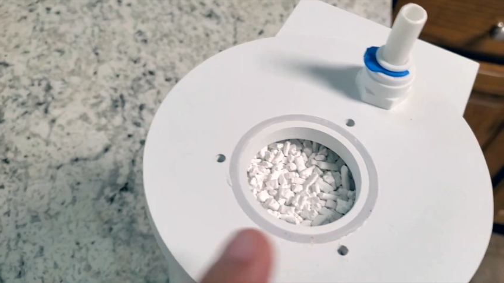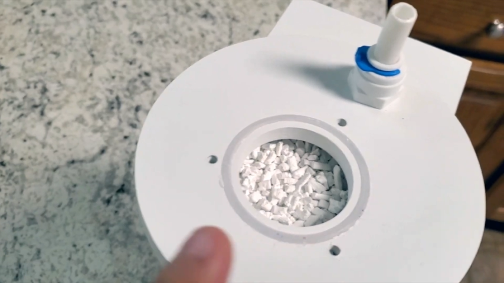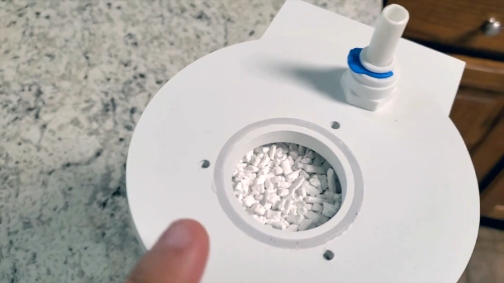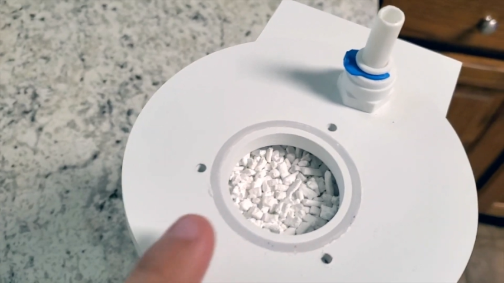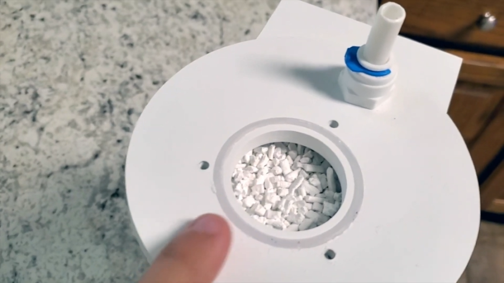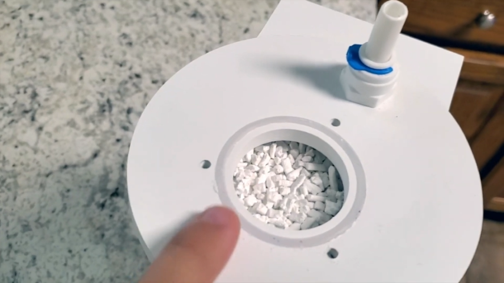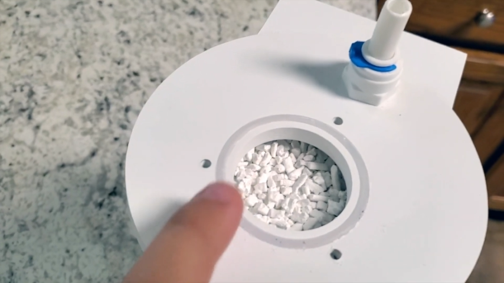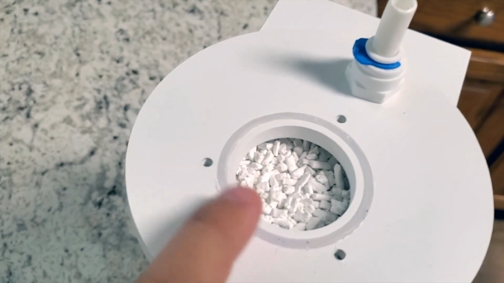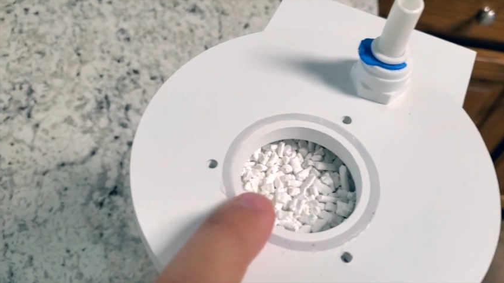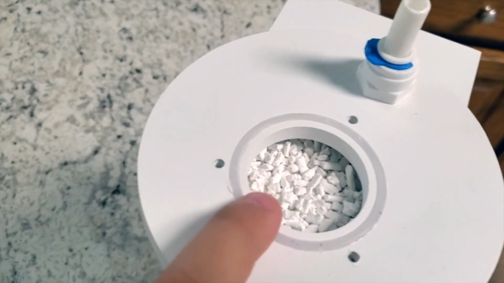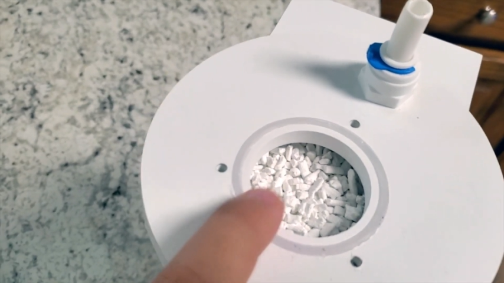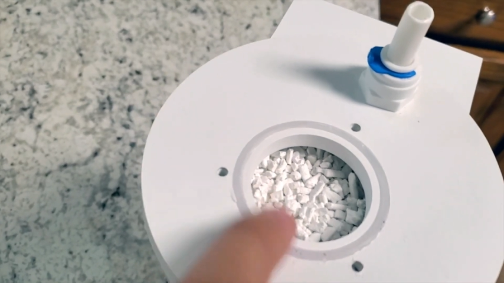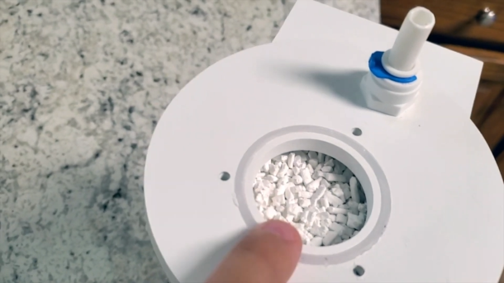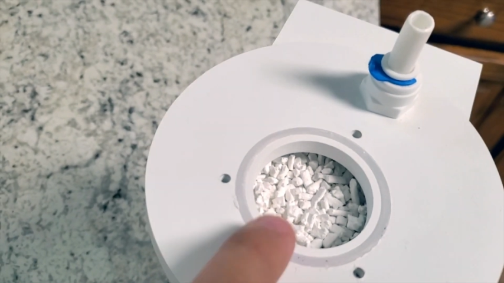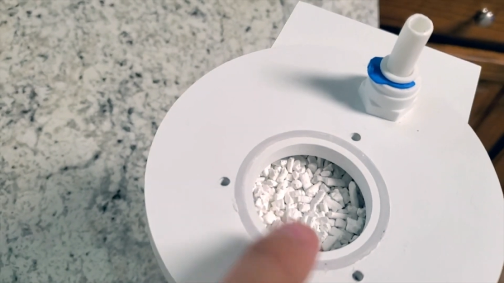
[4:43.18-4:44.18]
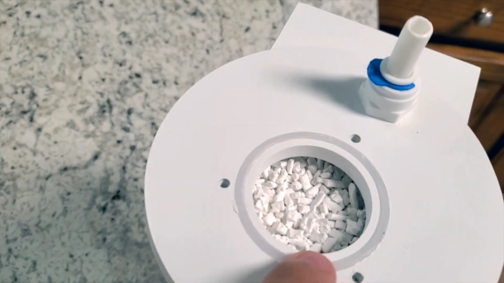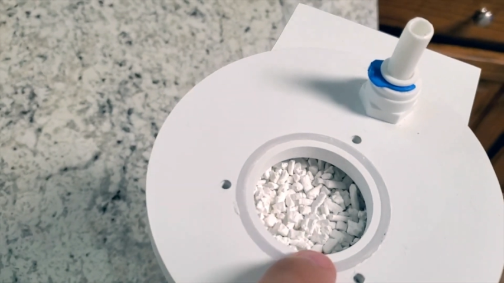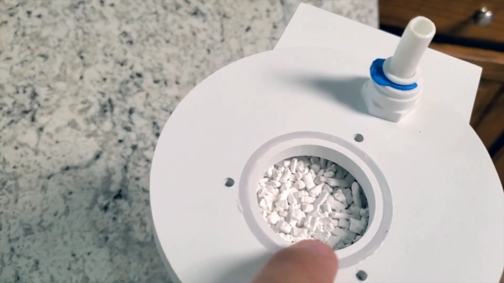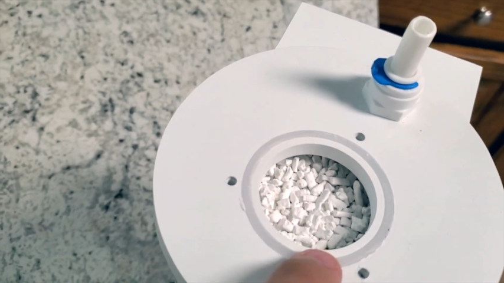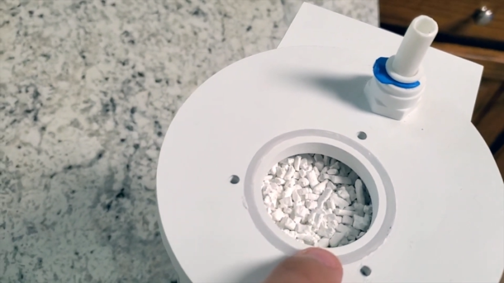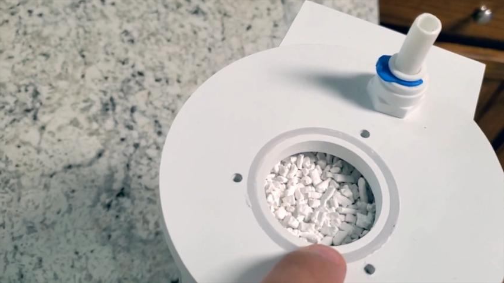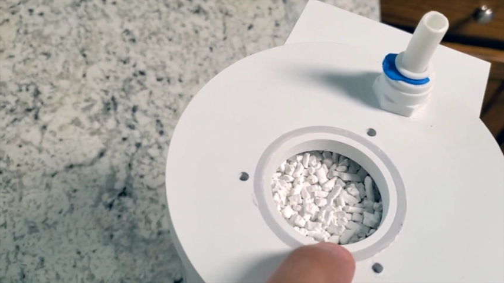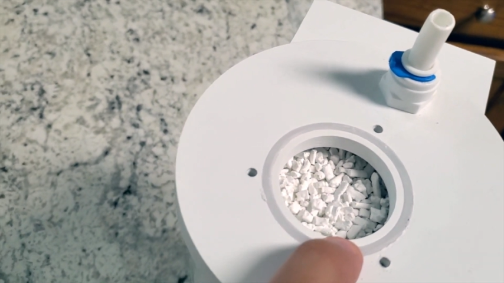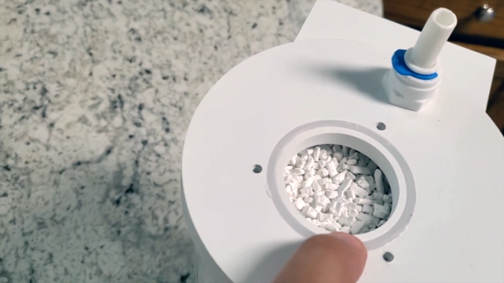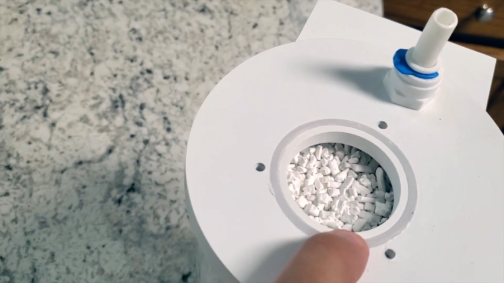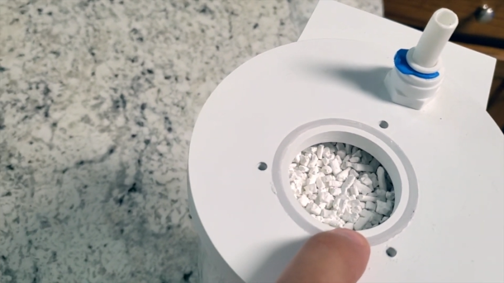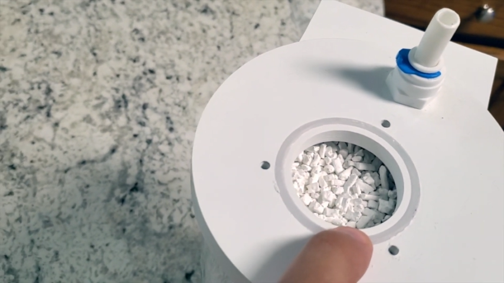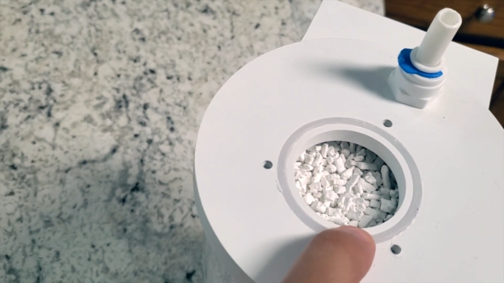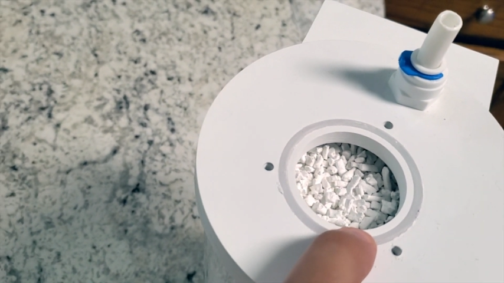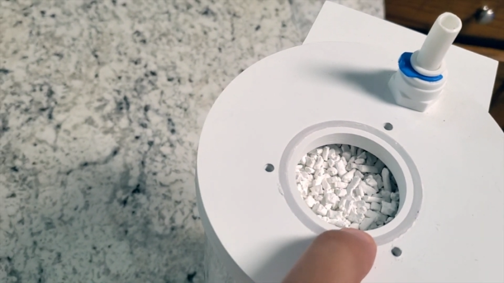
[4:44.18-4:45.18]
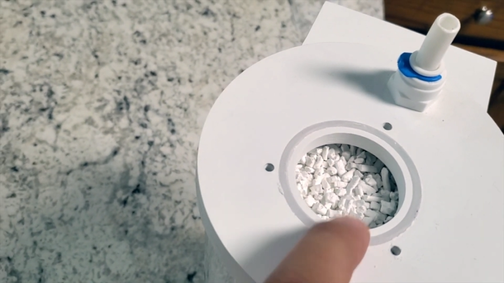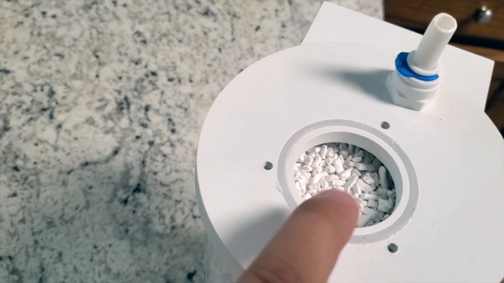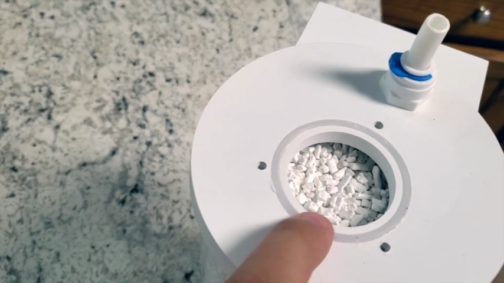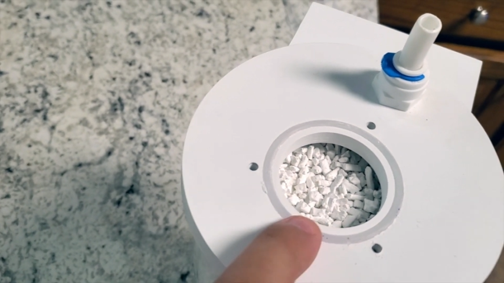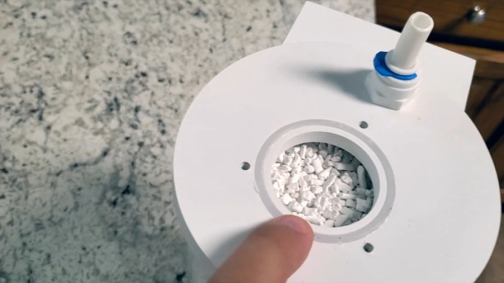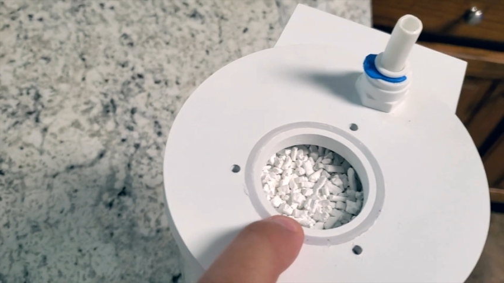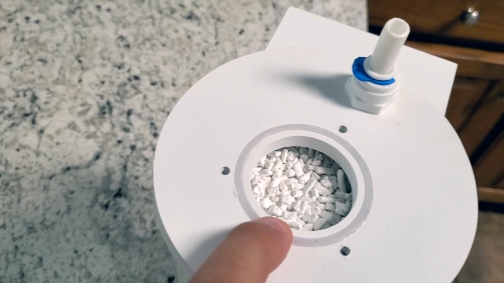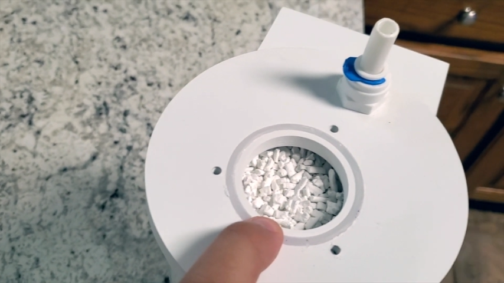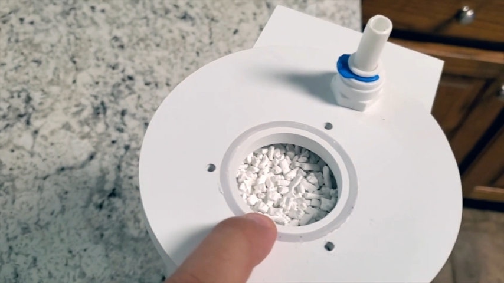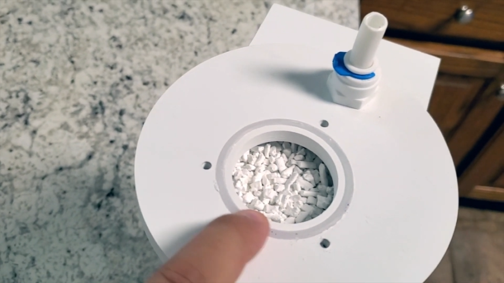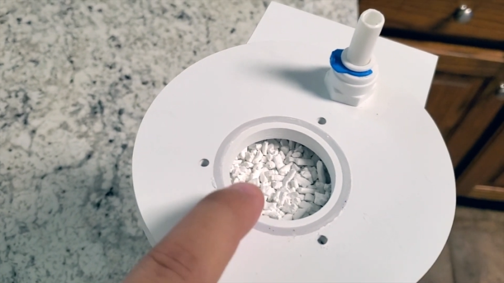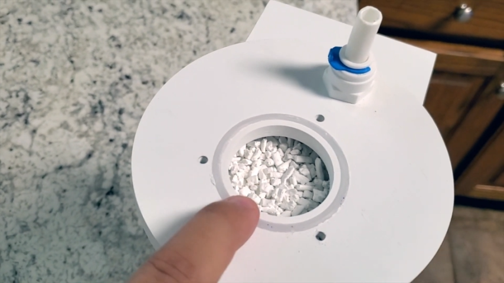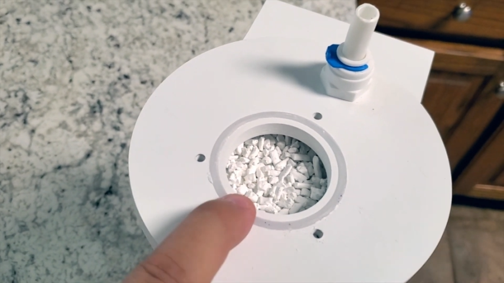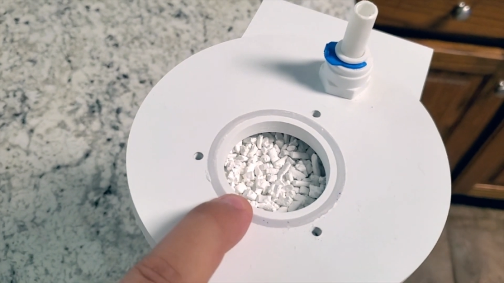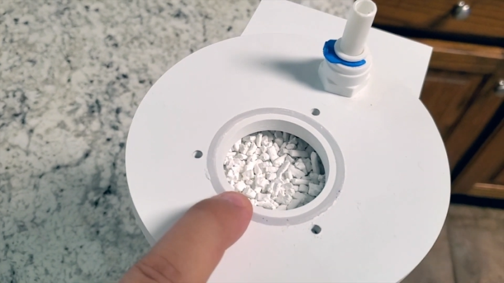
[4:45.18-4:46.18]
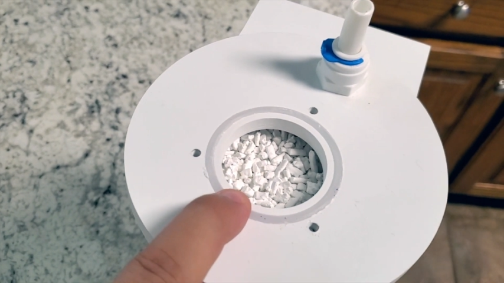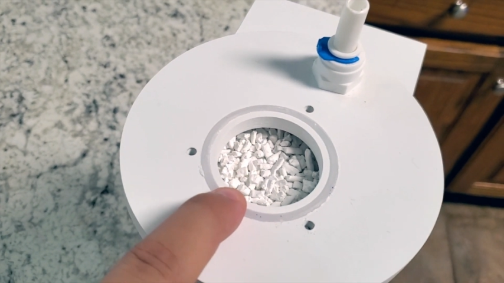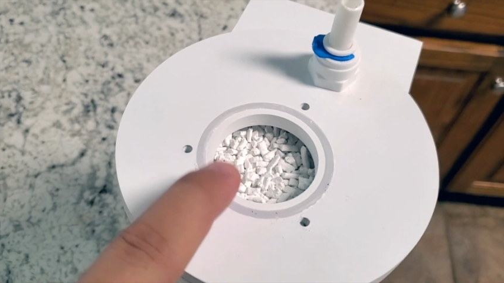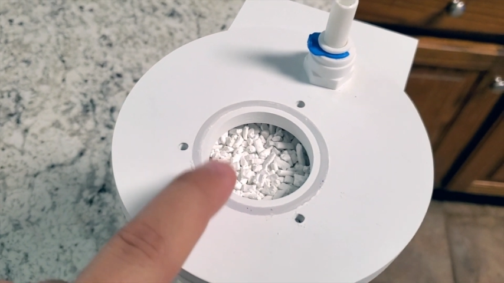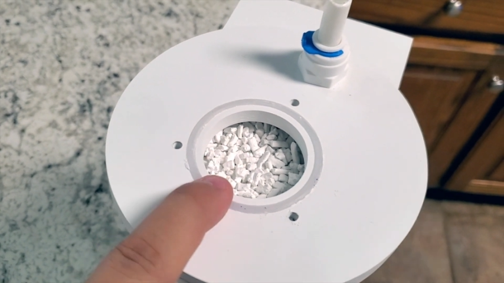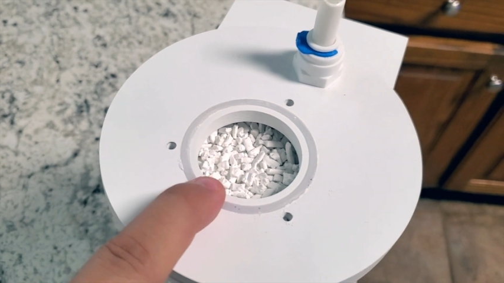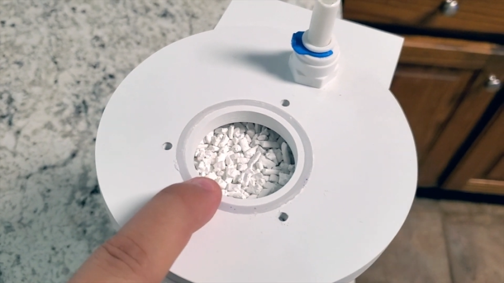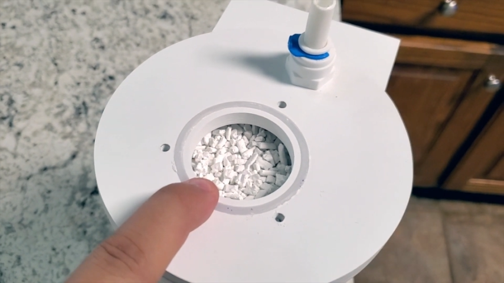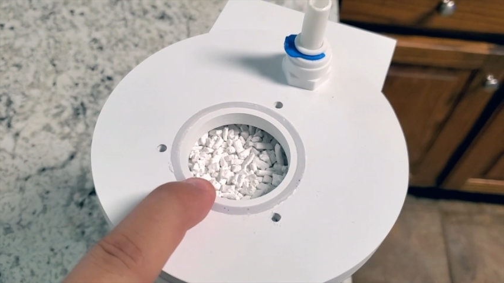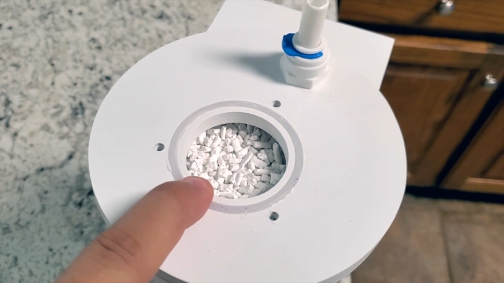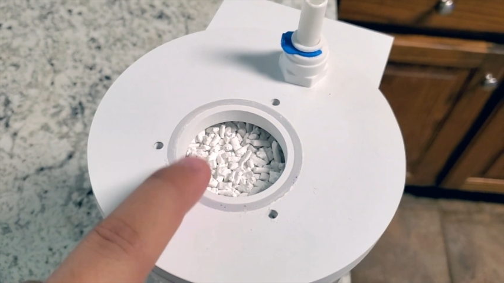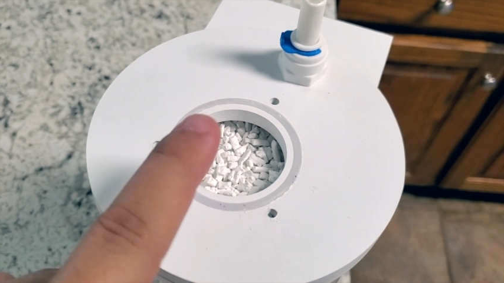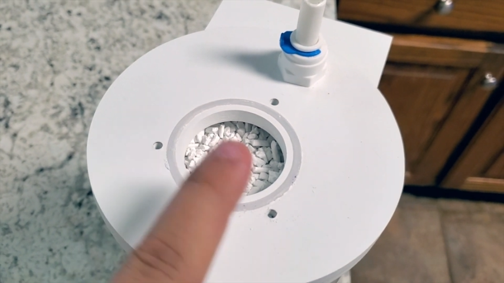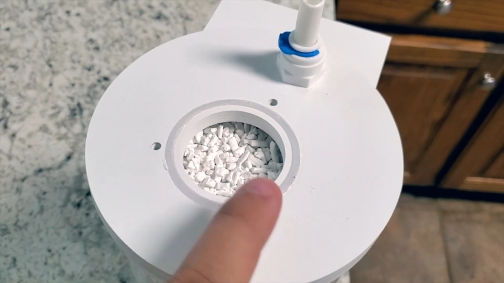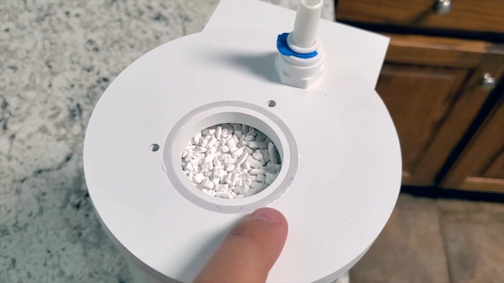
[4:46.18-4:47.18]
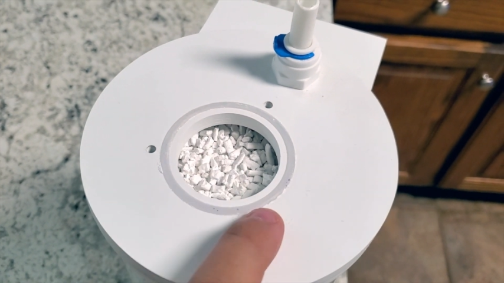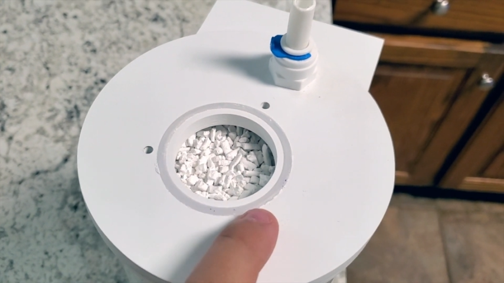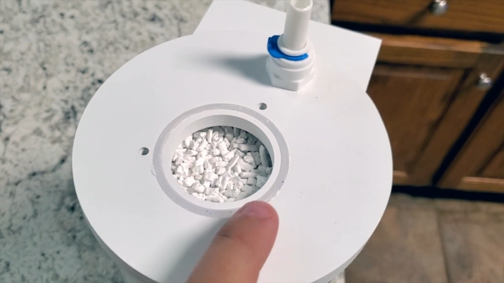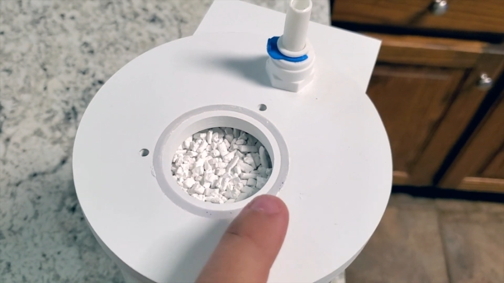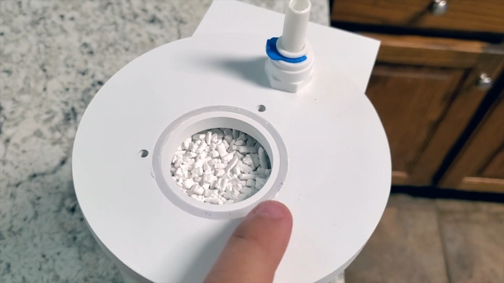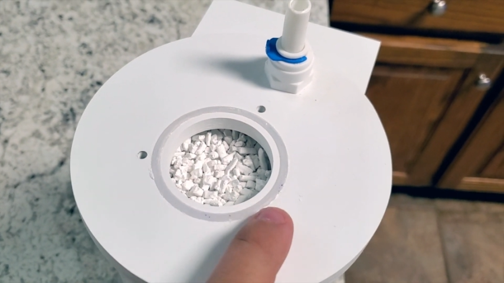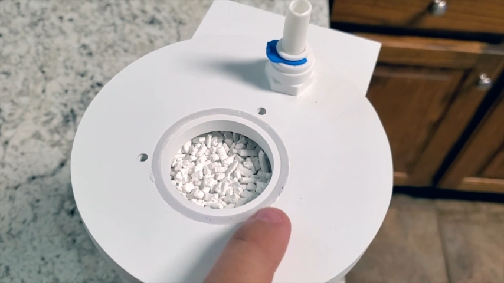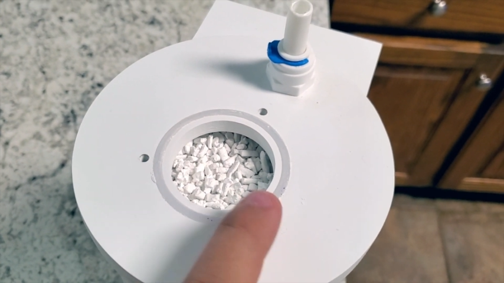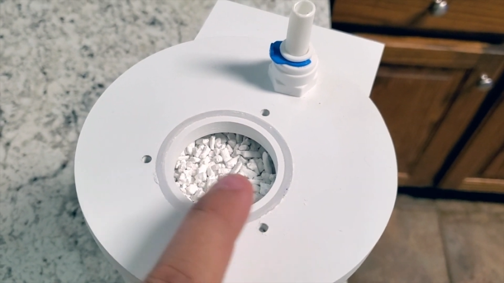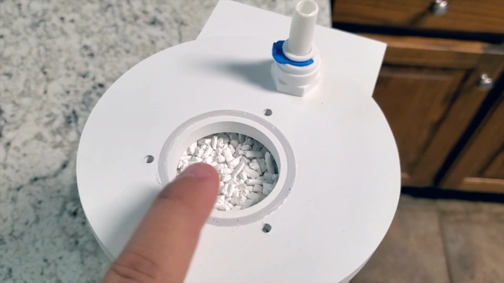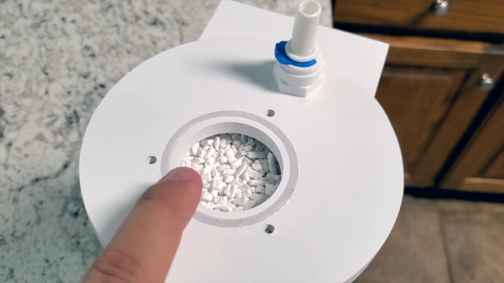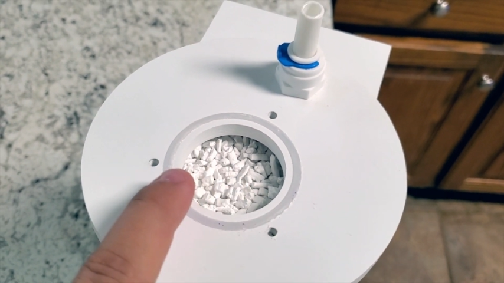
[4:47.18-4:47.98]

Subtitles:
(no speaker visible)